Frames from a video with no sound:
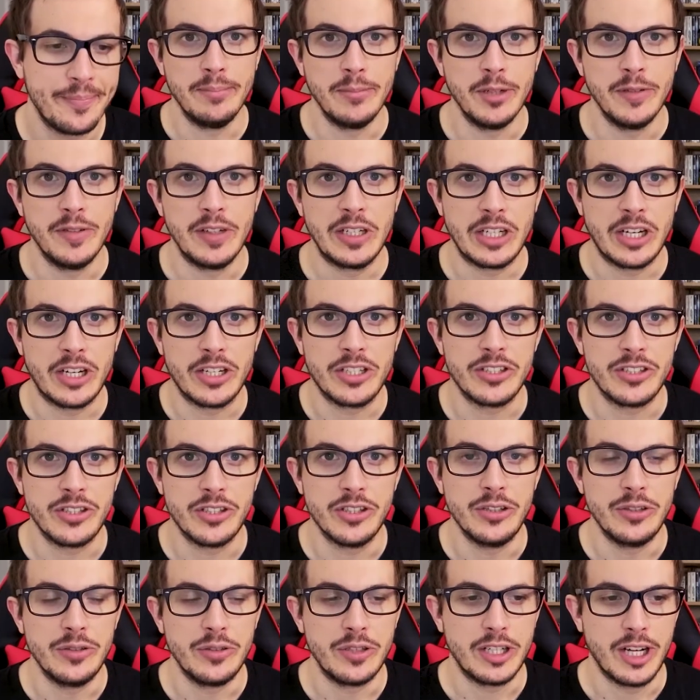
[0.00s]
Moving on
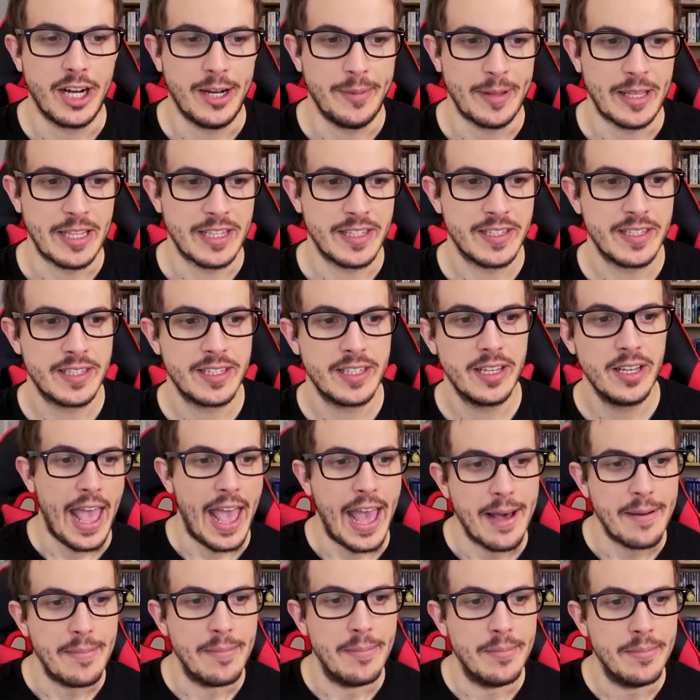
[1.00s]
to comments.
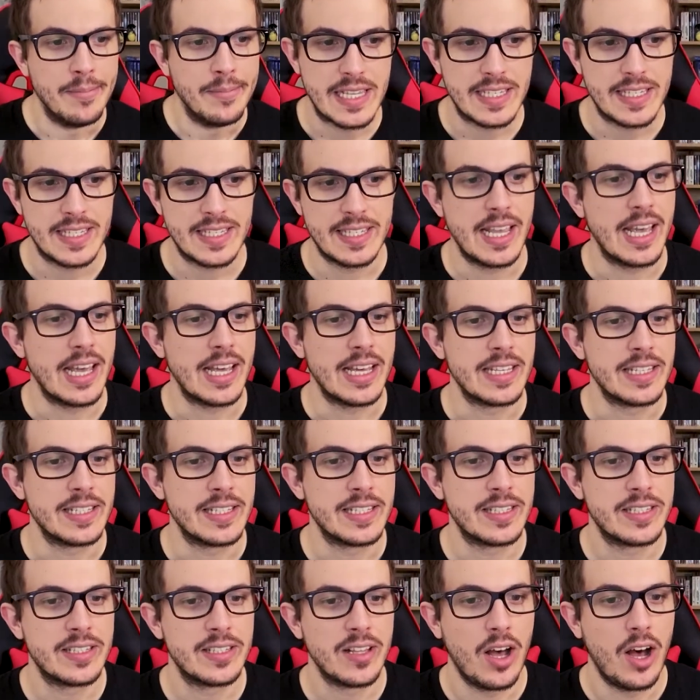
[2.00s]
M
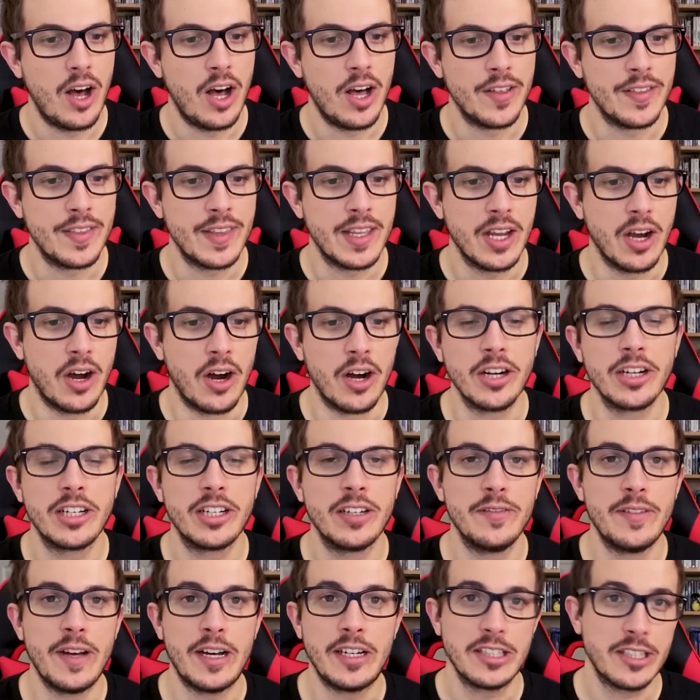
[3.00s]
says, on the Ark
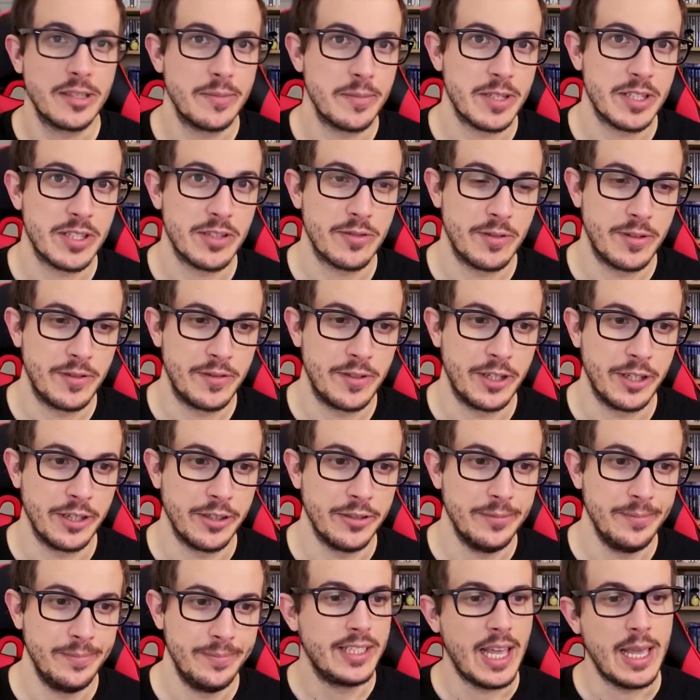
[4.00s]
of Alchemists
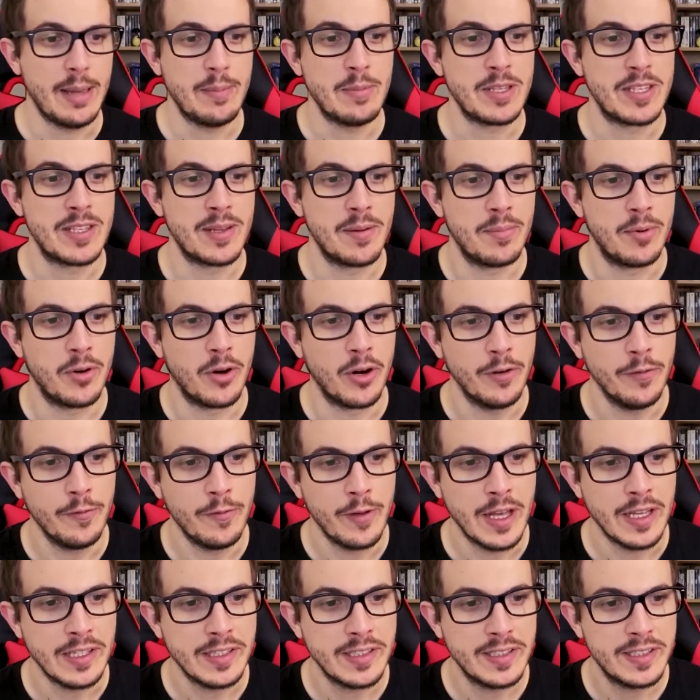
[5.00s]
review, game is a bore
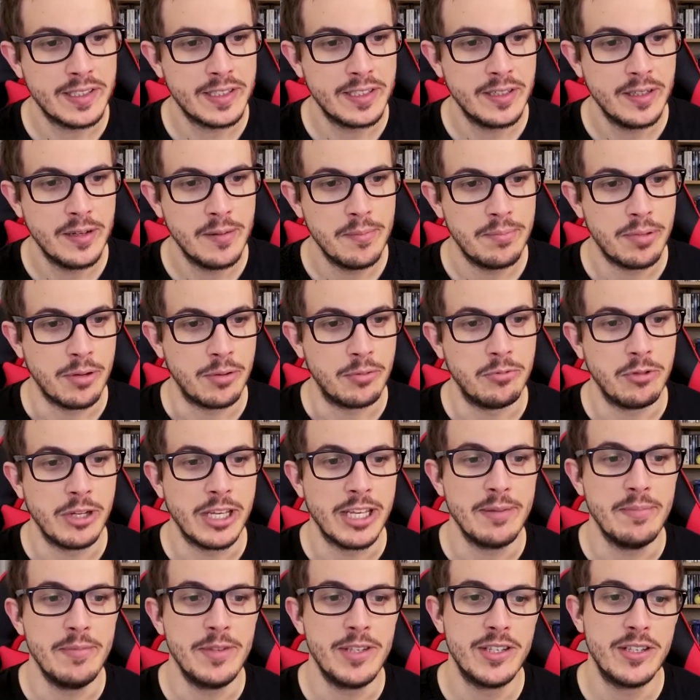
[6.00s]
fest, but
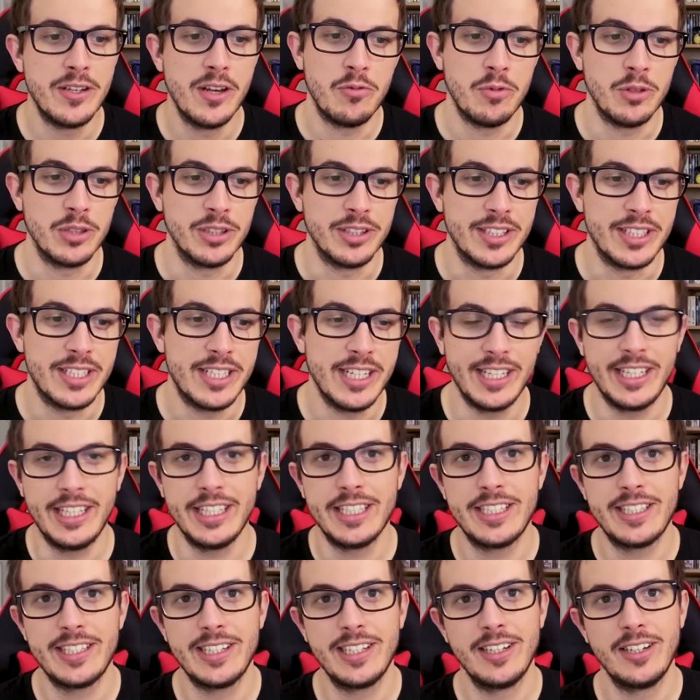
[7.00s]
weebs will dig
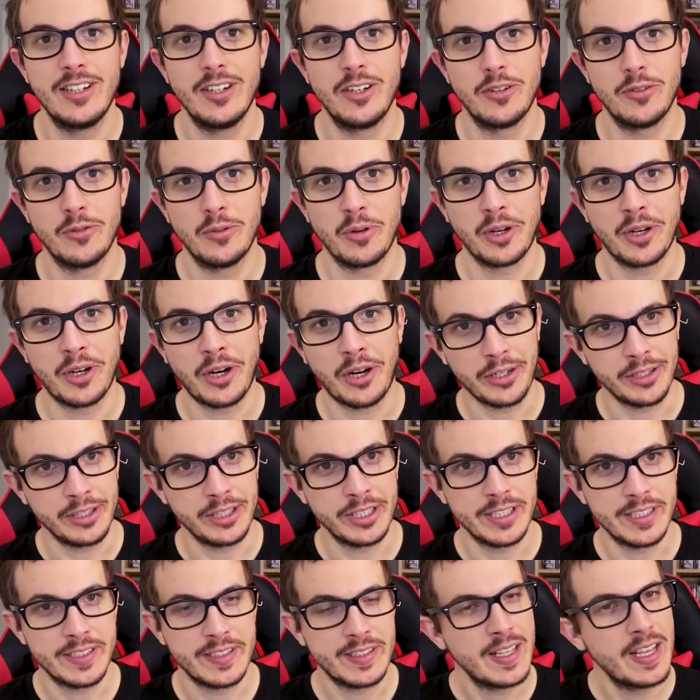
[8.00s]
it
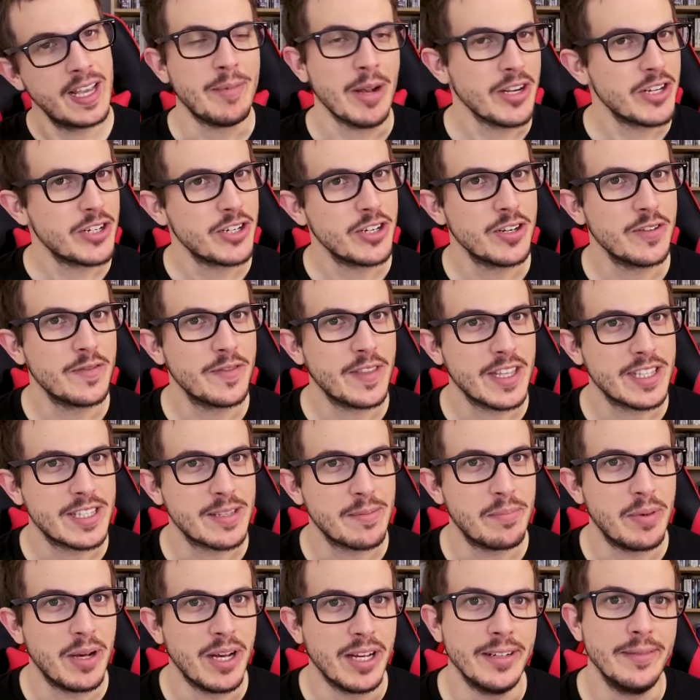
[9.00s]
regardless. I'm not sure if that's a
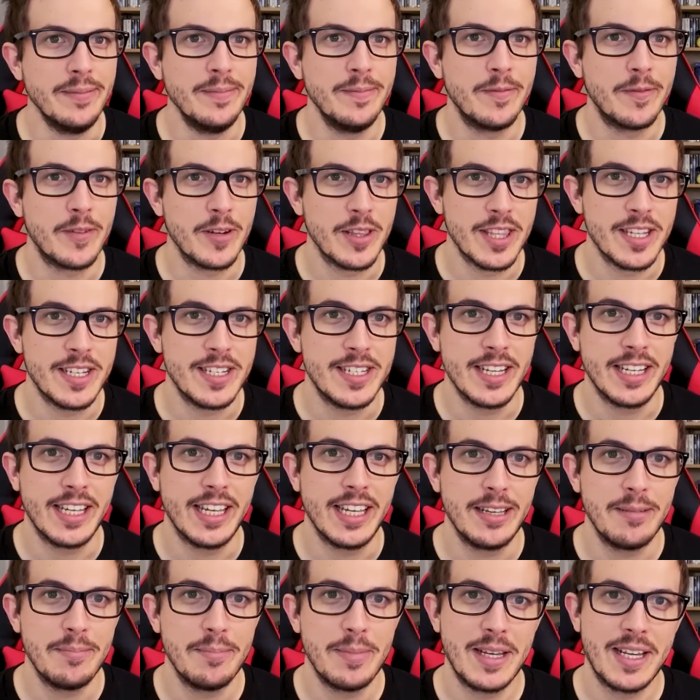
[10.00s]
pun for the
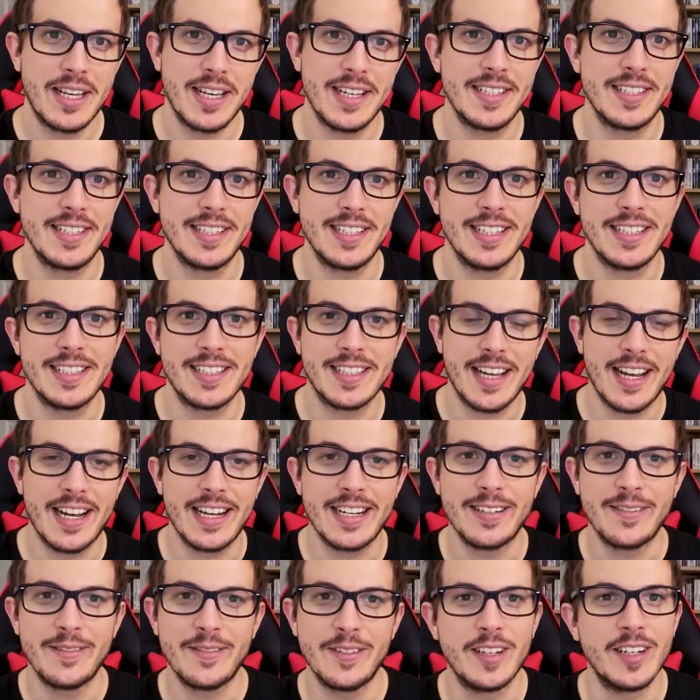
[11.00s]
digging because it is
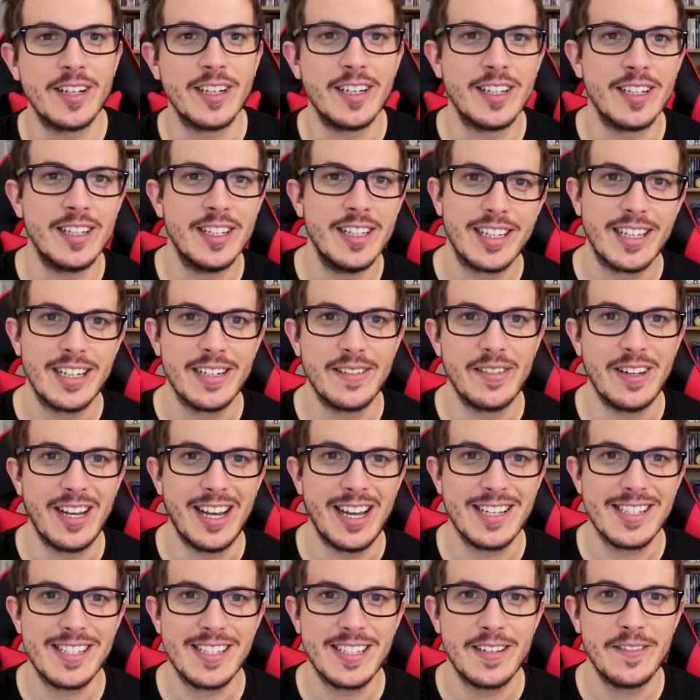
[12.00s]
kind of a kind of an
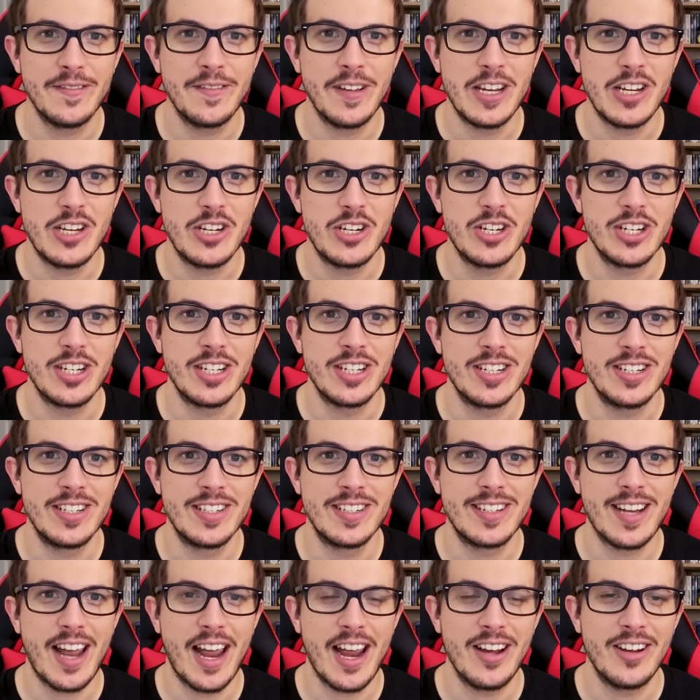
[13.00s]
excavation
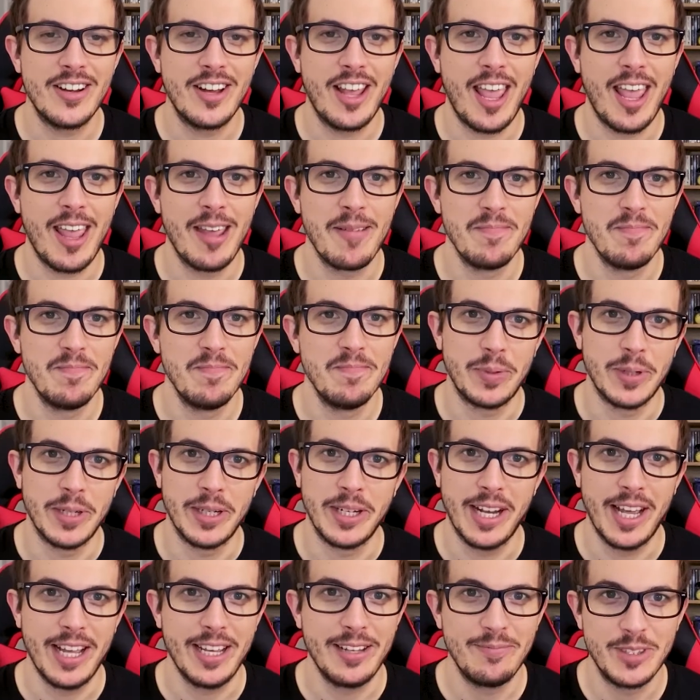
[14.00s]
style game, but
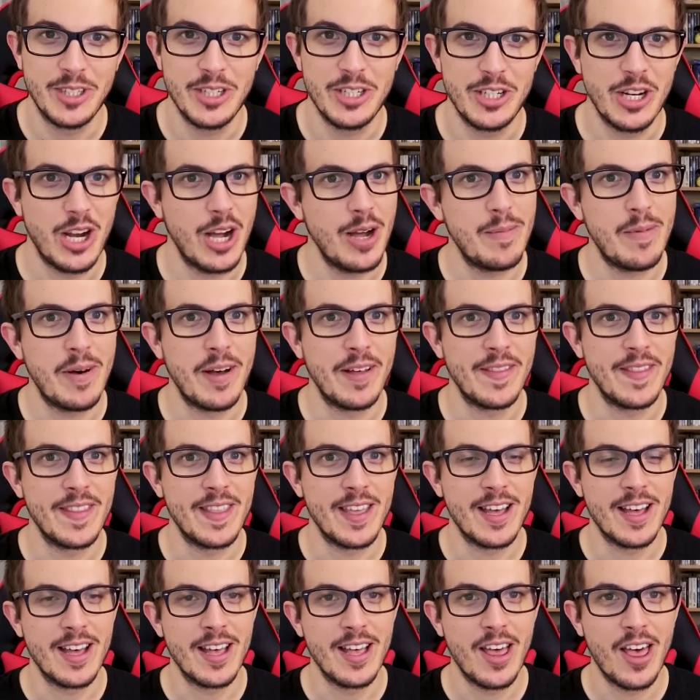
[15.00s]
hey, good job on
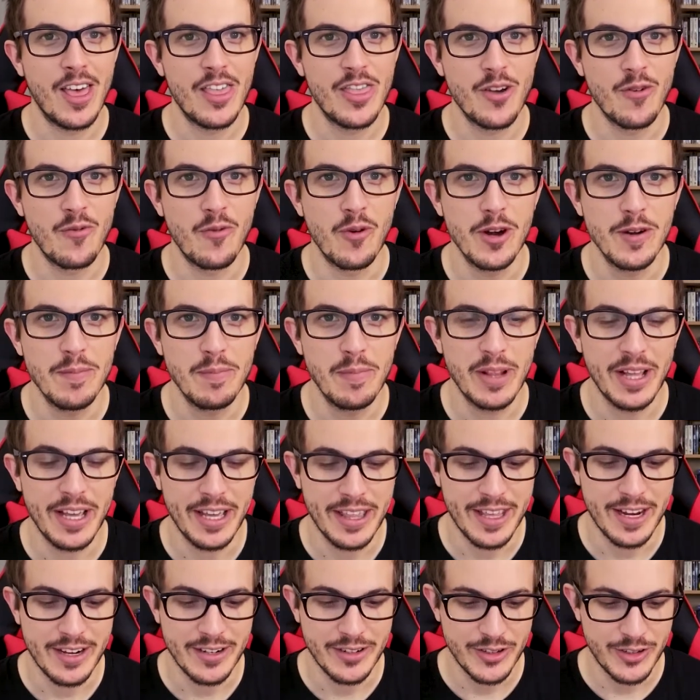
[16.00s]
the, the wordplay
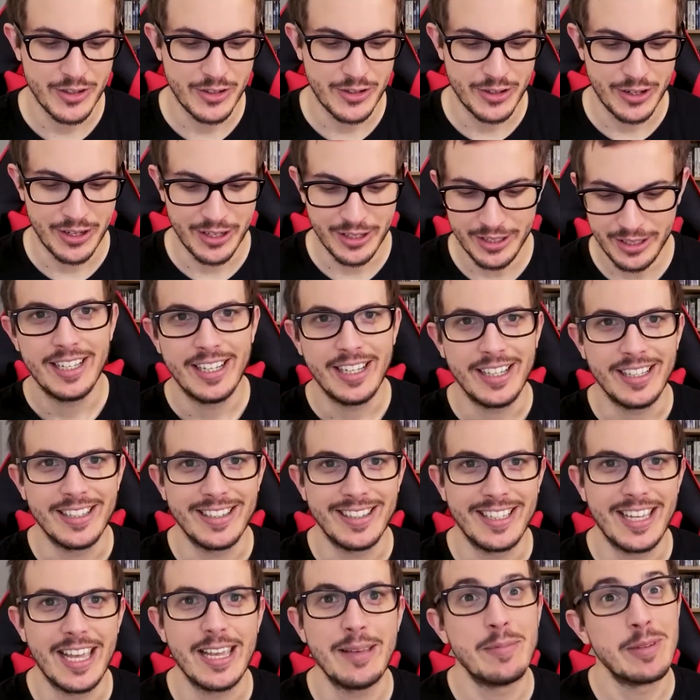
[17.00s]
there, sir. And the
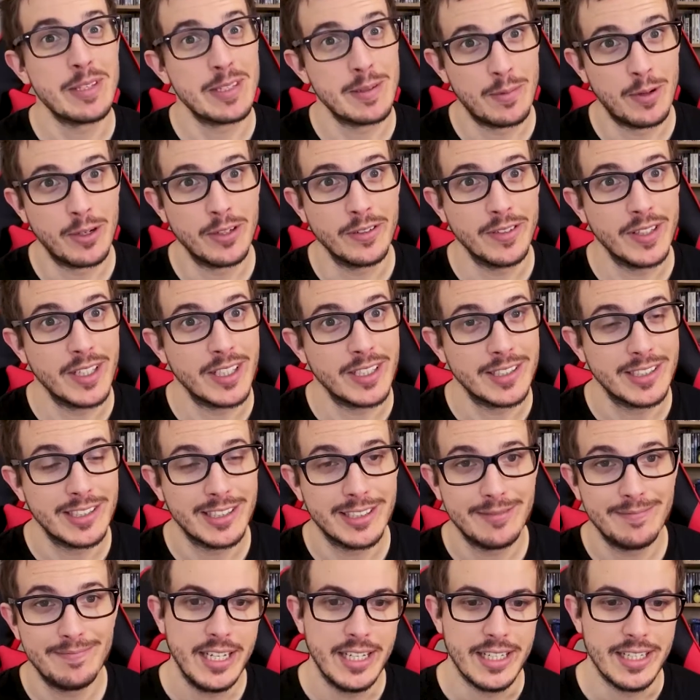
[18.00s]
game is a bore fest.